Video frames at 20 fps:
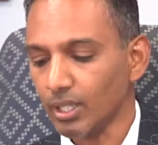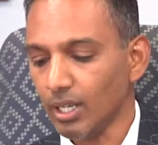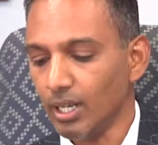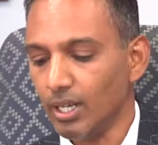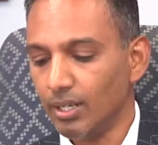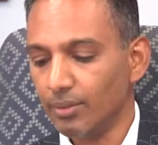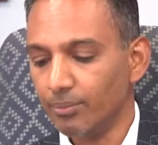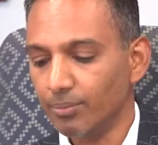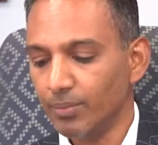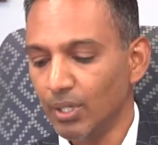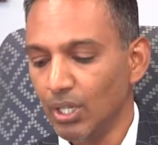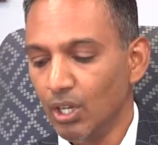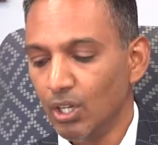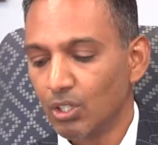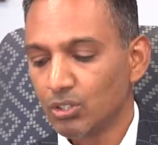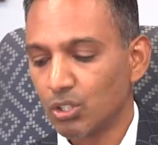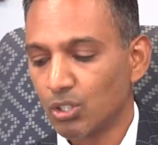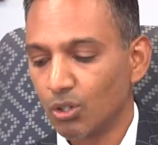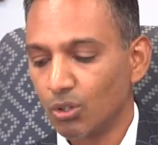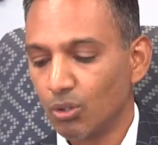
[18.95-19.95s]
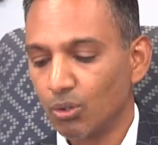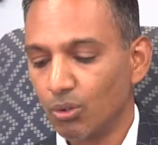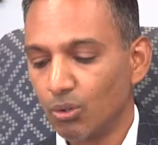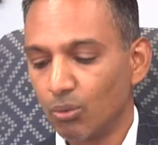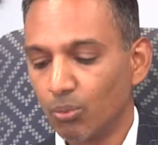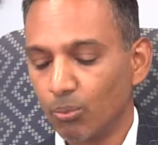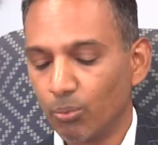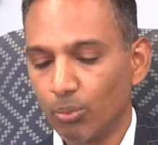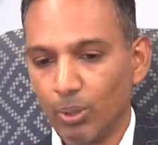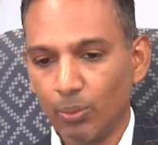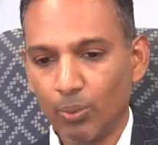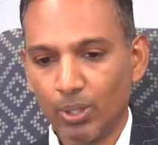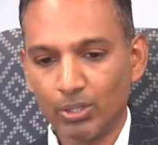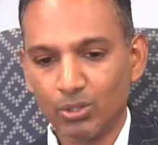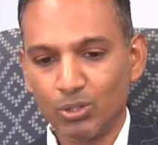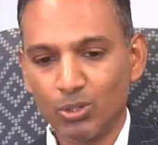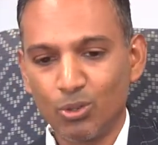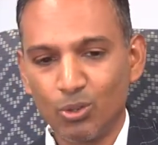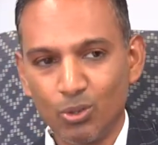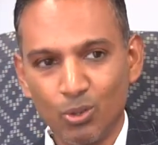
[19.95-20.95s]
Um, so we
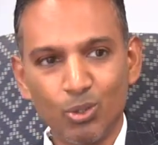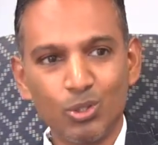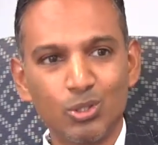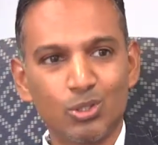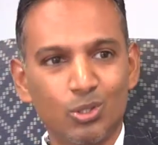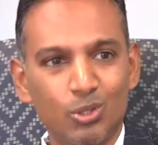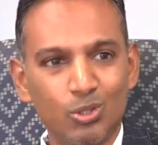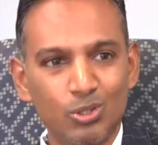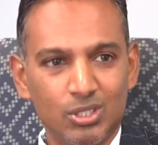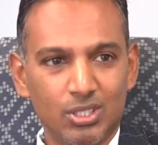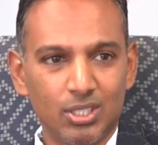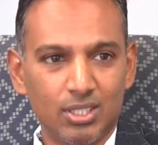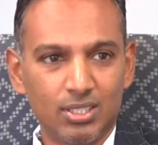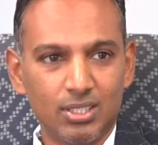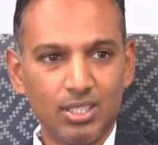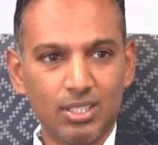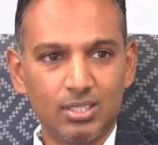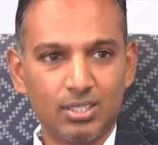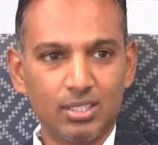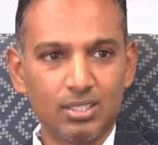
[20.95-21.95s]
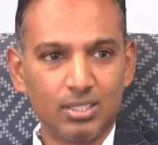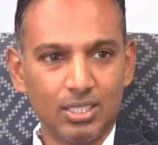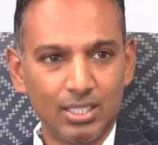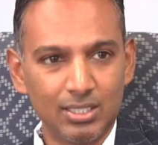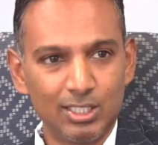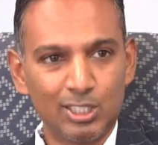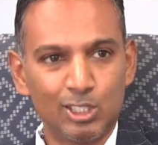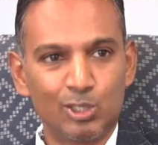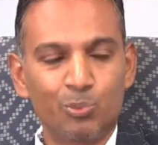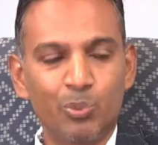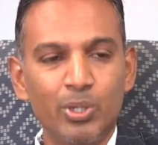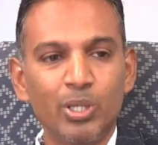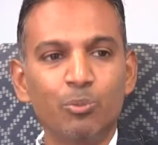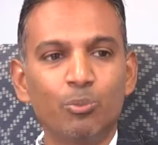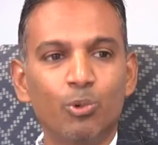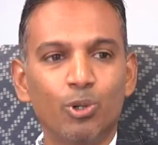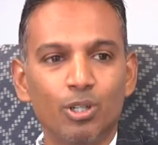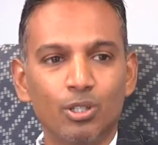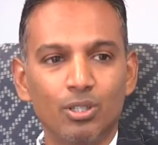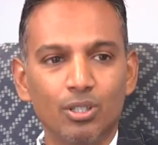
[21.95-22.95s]
want to use those successes as a
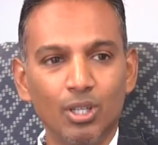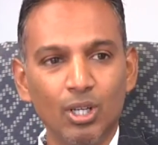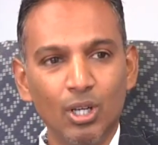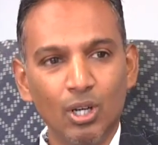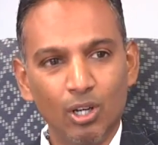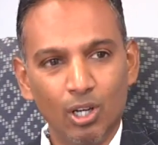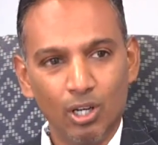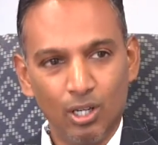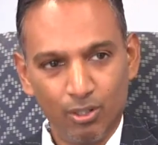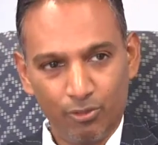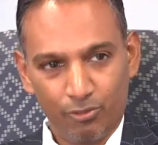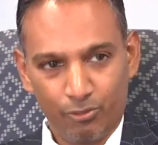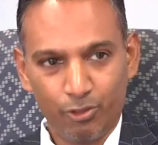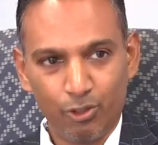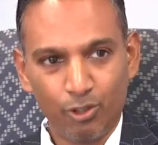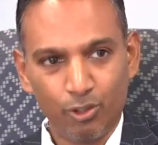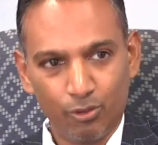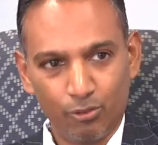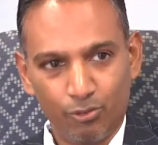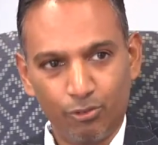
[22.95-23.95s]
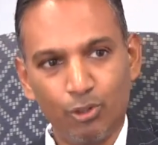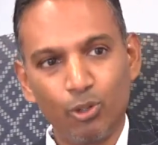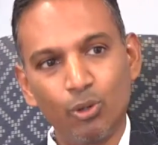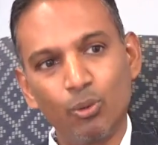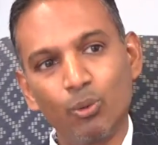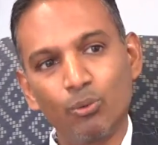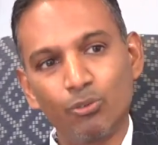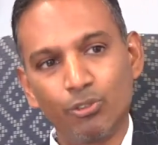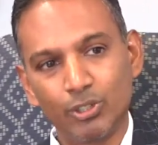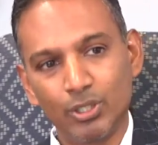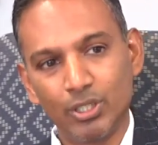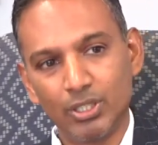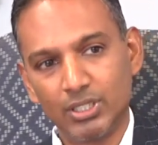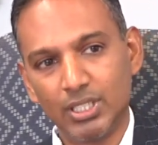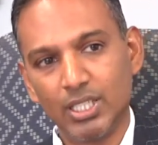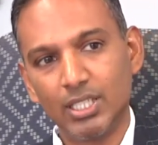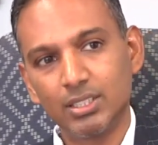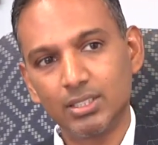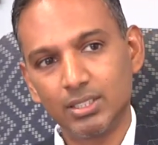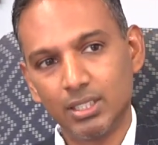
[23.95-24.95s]
springboard uh, for, for, for the
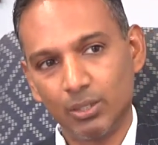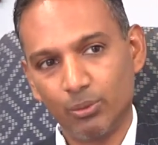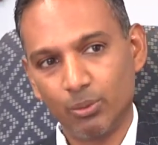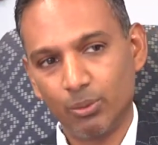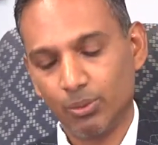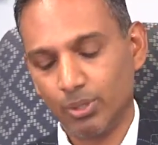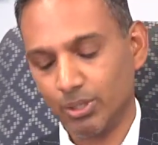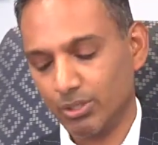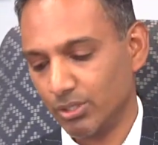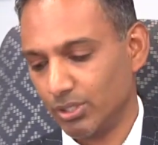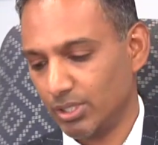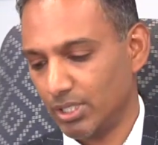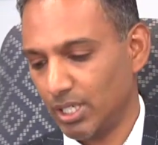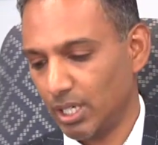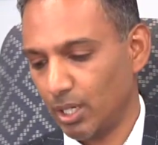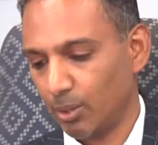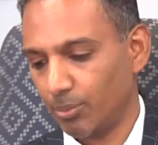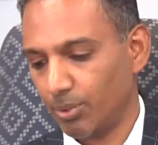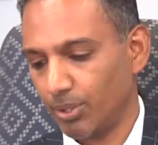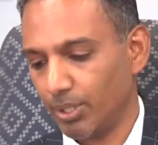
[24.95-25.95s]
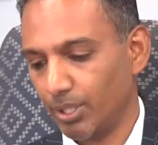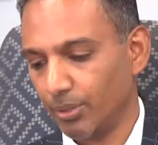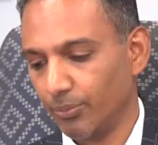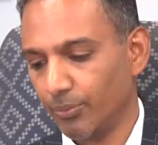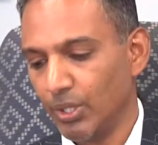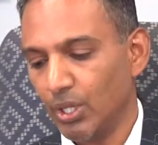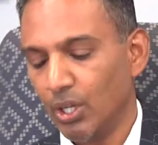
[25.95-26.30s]
change that we want to see happening.